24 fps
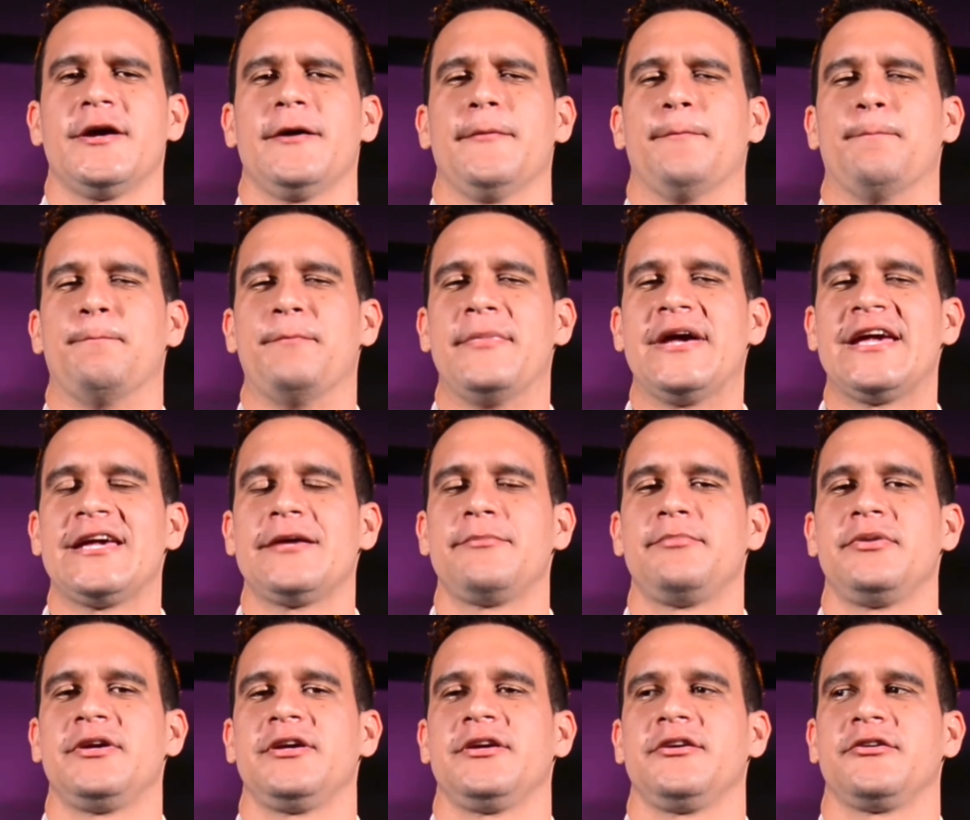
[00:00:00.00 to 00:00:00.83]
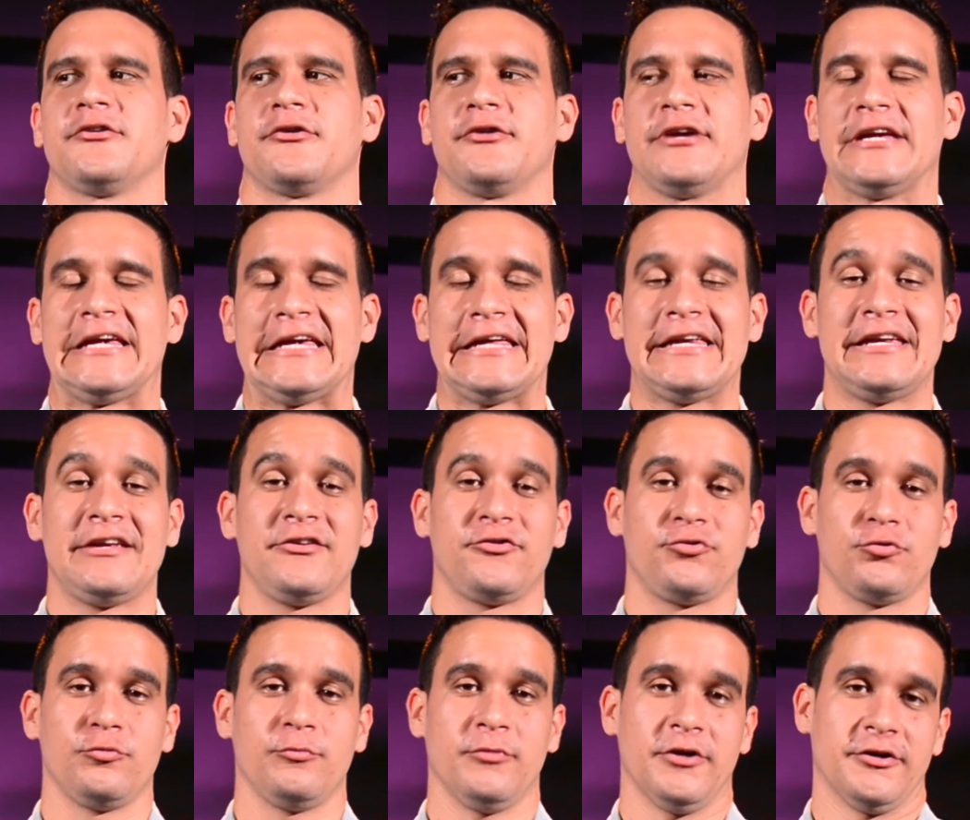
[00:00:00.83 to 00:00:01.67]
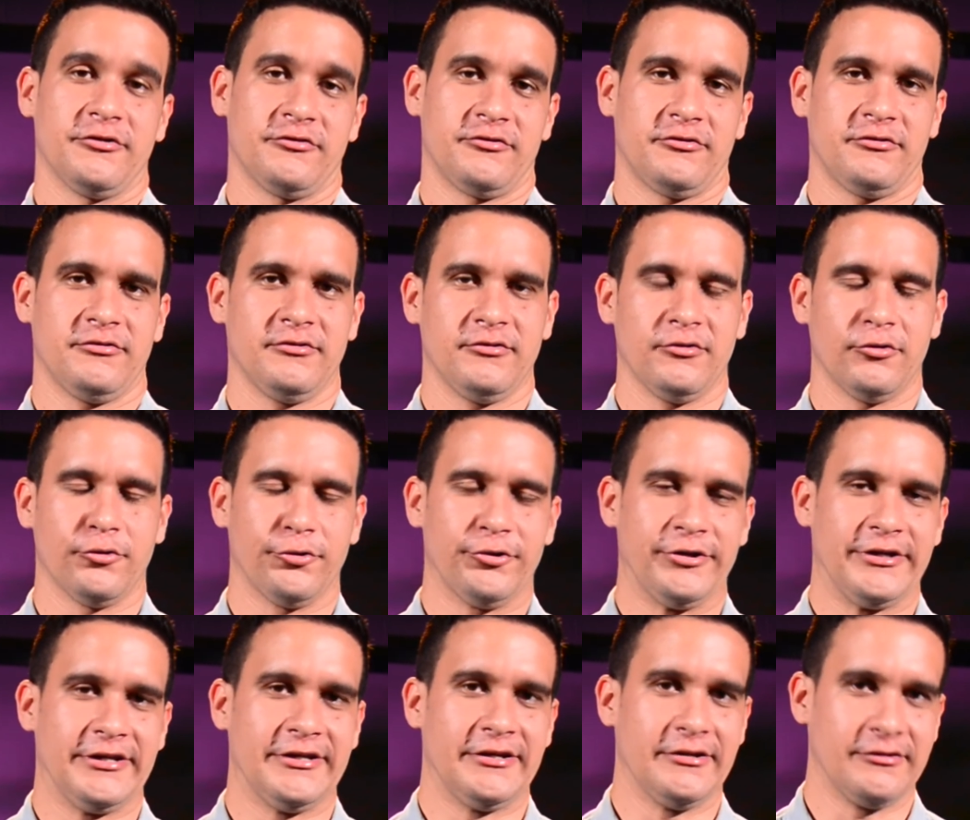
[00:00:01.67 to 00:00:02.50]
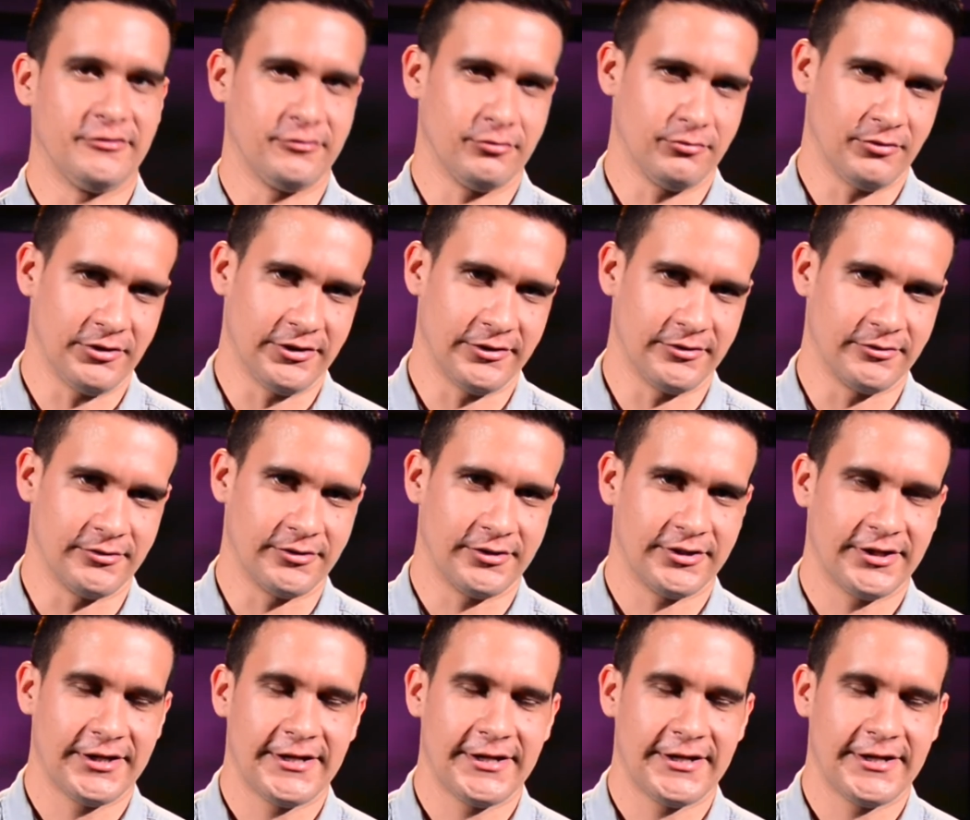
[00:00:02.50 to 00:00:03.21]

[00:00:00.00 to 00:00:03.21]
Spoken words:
maybe you're eating too much or eating too little,